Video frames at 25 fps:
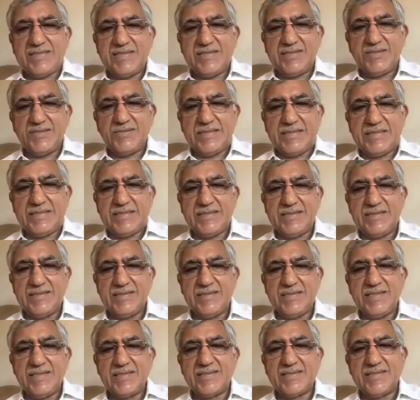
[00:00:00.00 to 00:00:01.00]

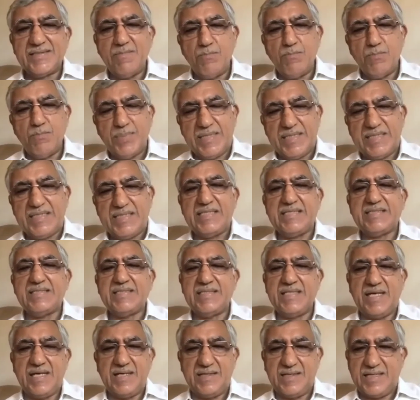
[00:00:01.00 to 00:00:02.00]
situations, a simple
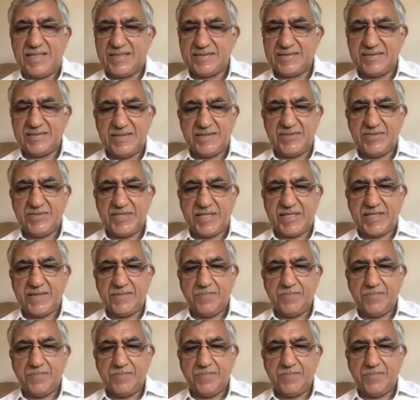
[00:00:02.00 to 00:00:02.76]
DCR does the trick.